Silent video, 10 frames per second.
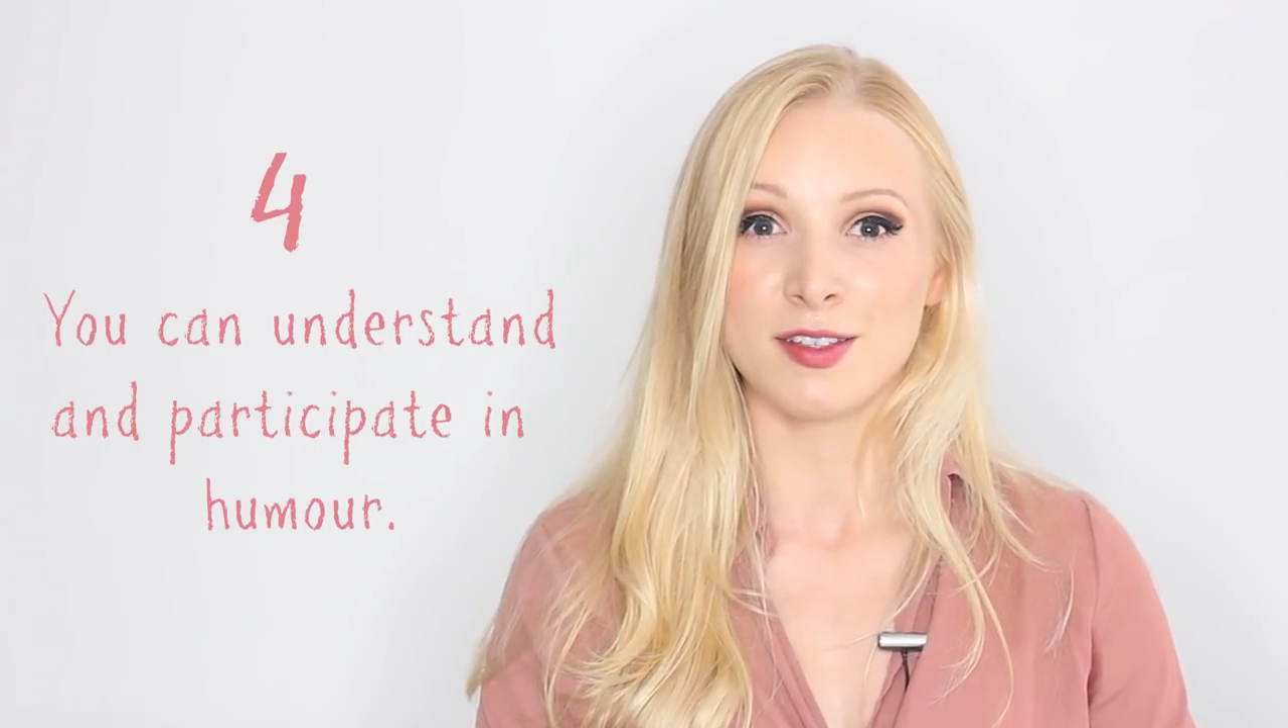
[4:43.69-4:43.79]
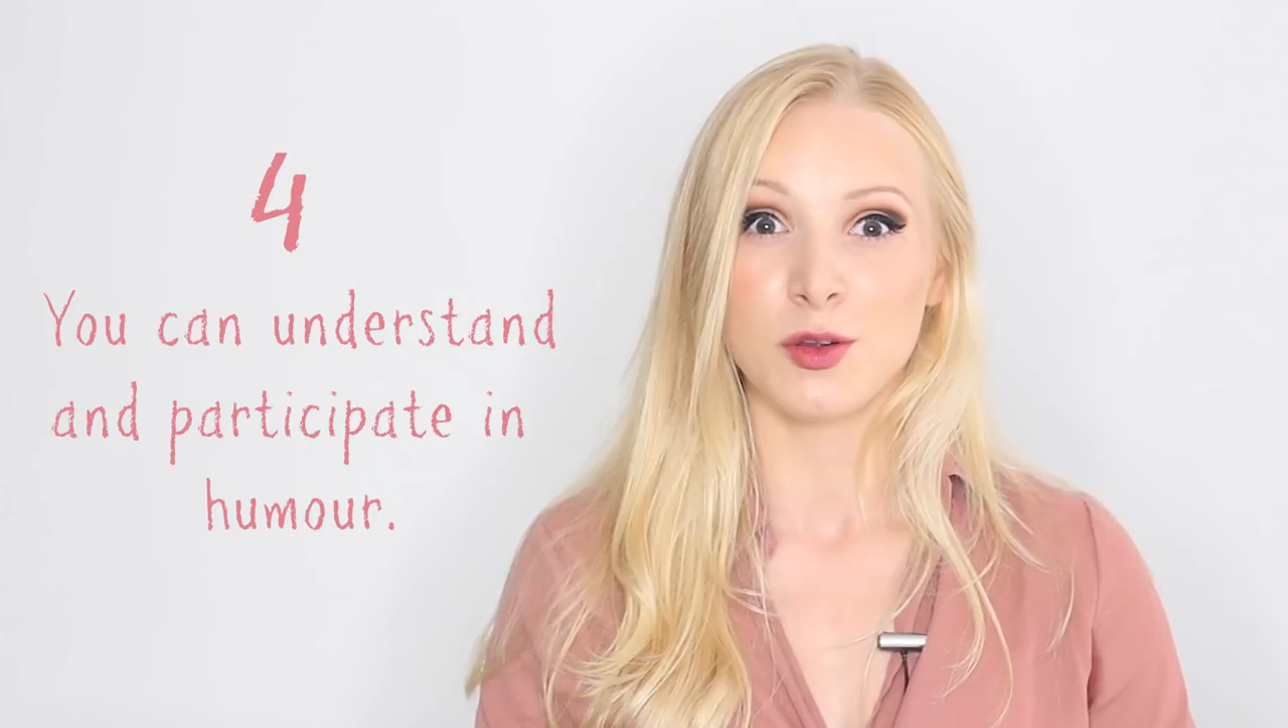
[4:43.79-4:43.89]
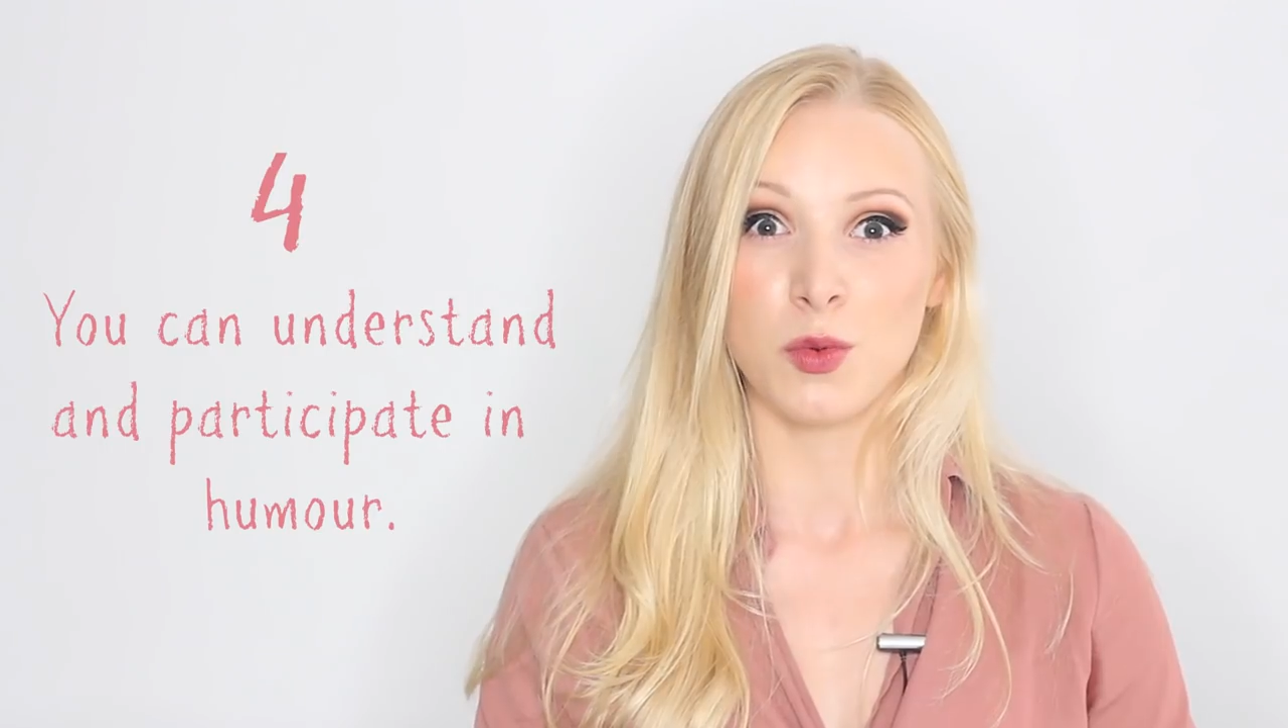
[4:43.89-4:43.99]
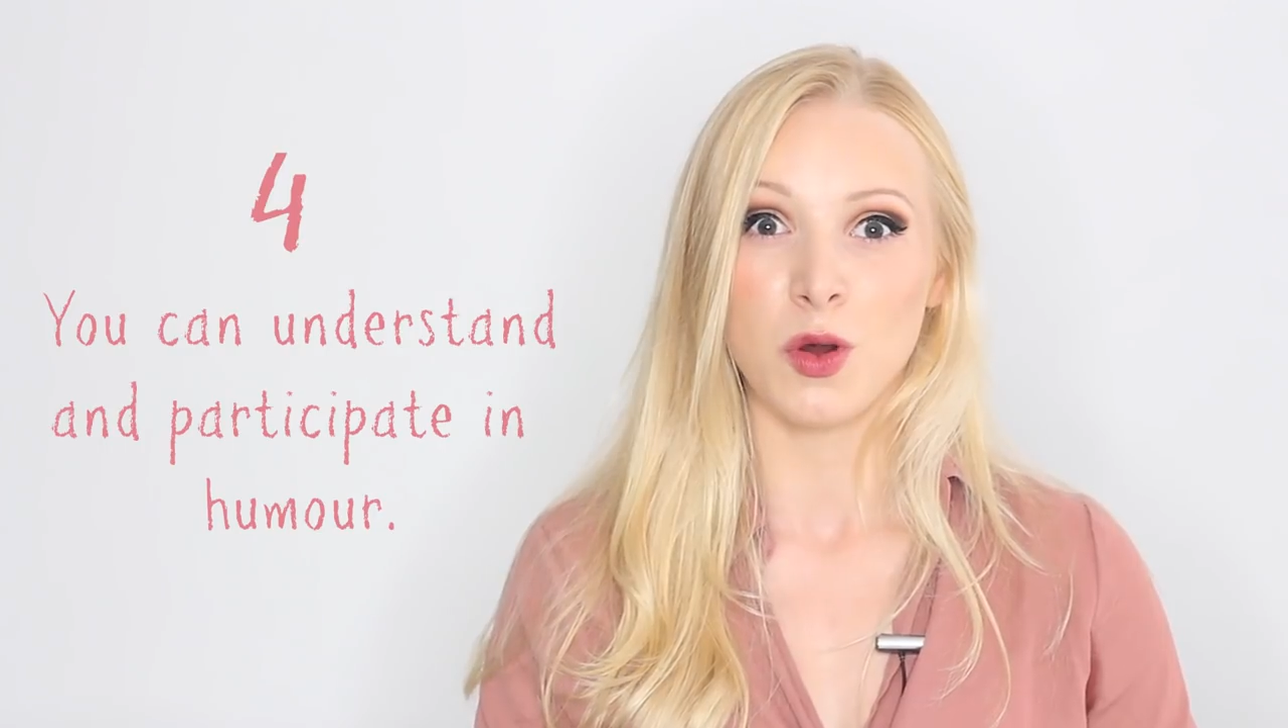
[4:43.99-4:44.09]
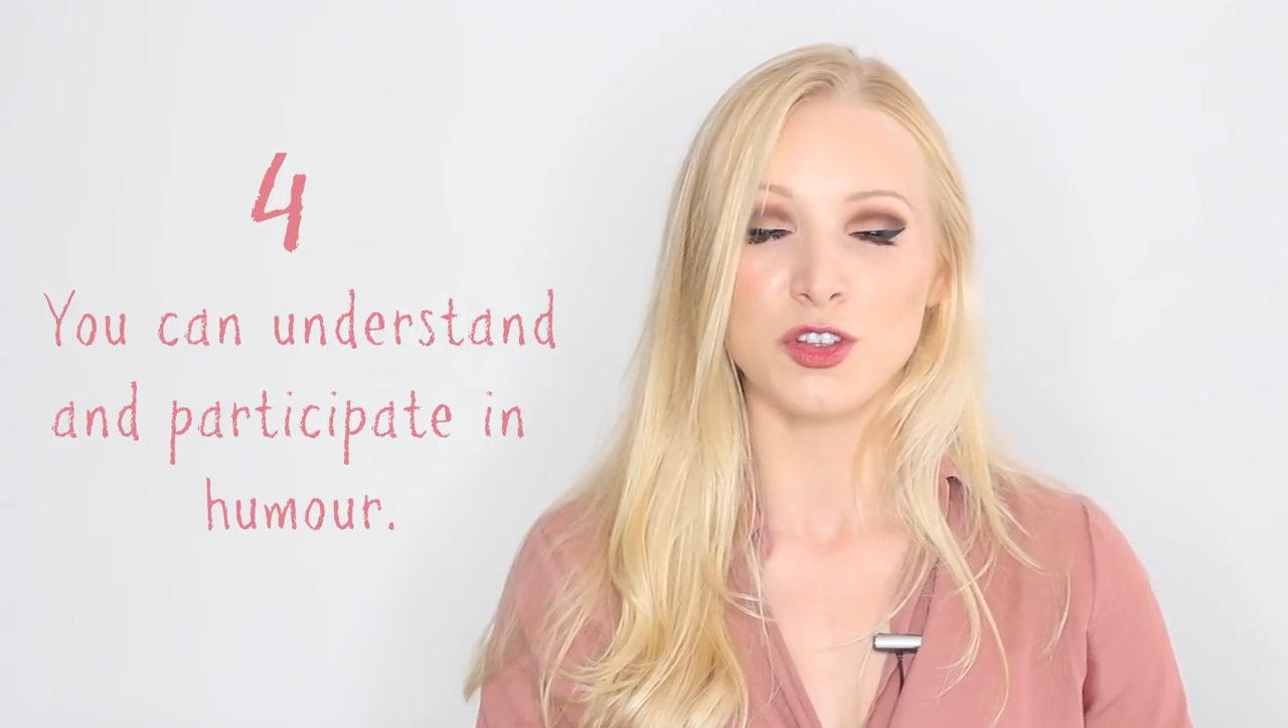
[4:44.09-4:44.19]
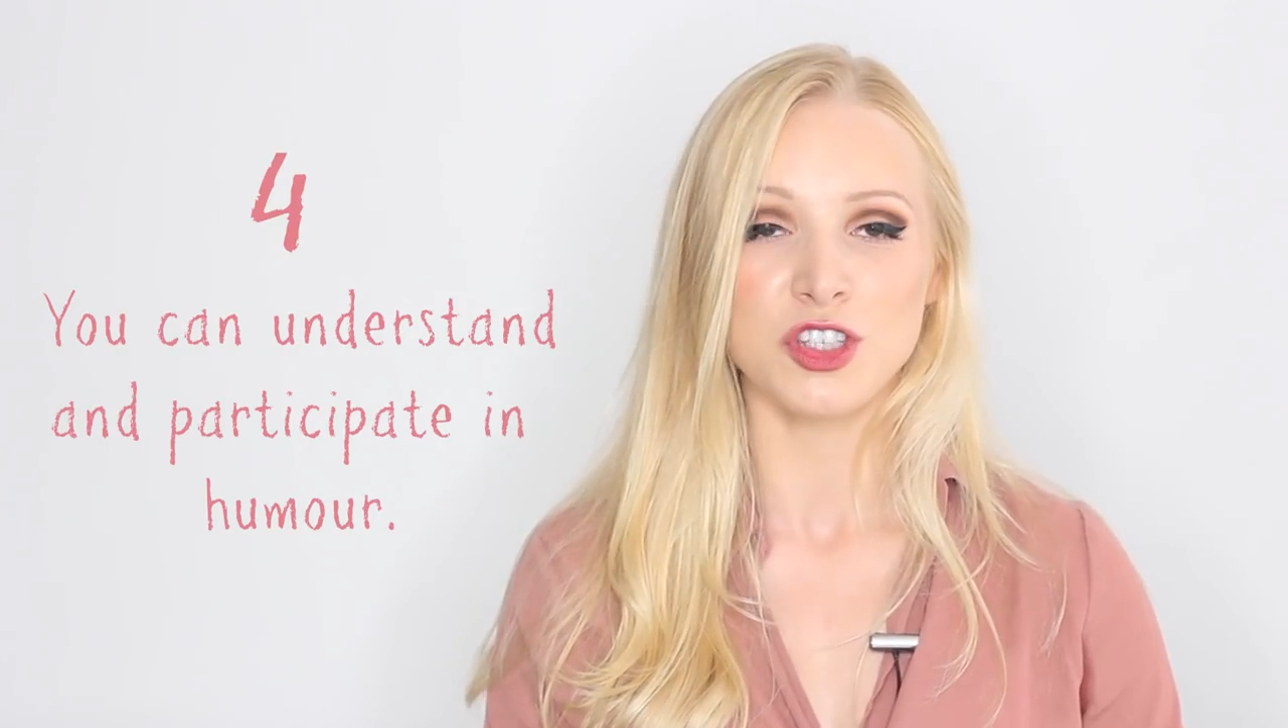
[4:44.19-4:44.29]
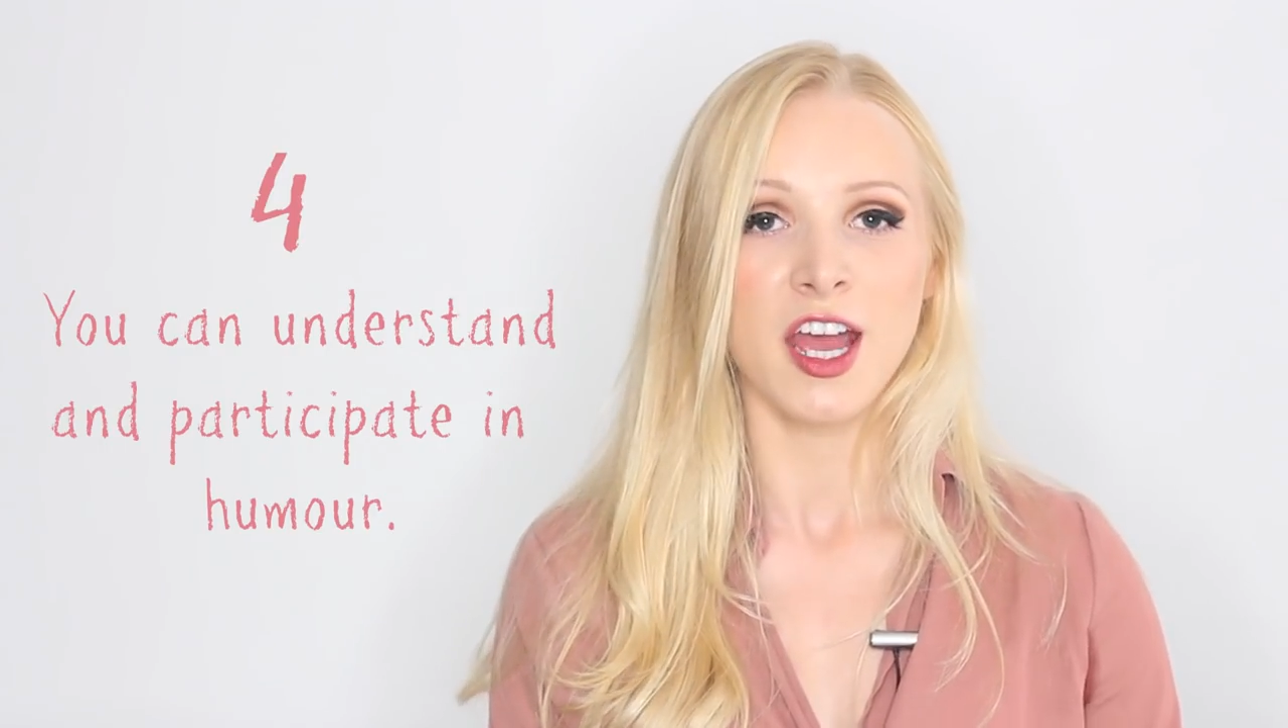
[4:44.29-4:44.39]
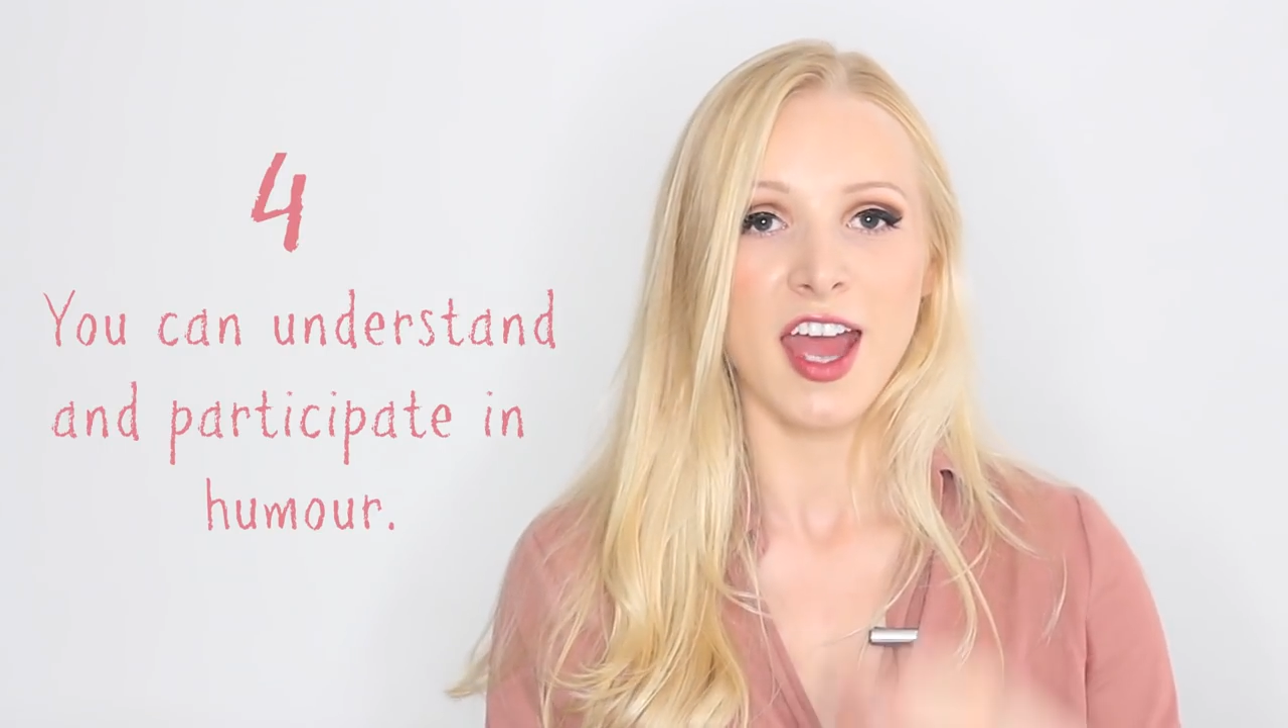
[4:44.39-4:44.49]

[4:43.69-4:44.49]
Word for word: to watch